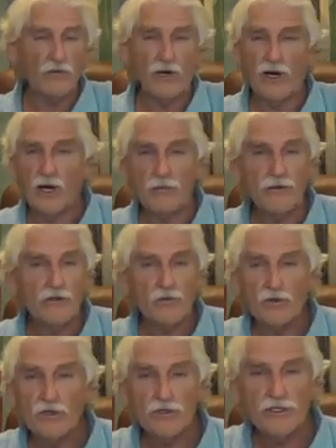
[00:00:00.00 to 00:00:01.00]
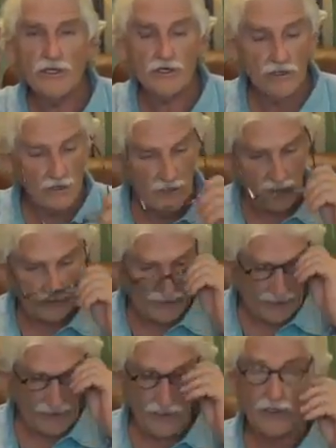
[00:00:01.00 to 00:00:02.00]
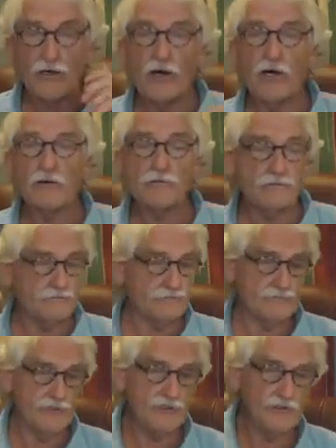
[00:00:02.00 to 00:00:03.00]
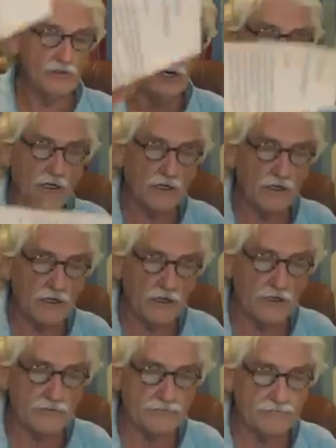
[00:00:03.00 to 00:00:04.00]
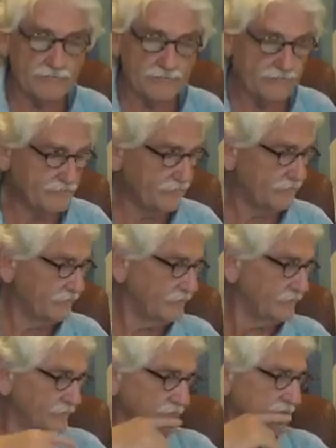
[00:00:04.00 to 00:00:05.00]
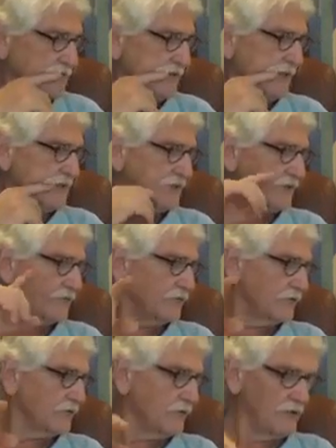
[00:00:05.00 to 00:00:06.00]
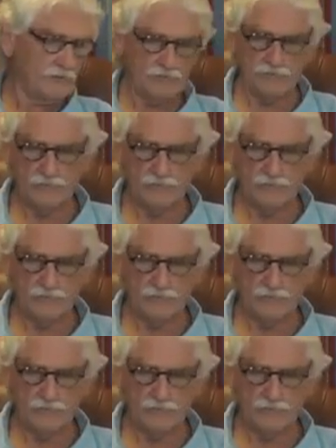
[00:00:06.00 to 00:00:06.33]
We're helping the world here. And Kate, you're on. You are on. Did you get your herbal degree?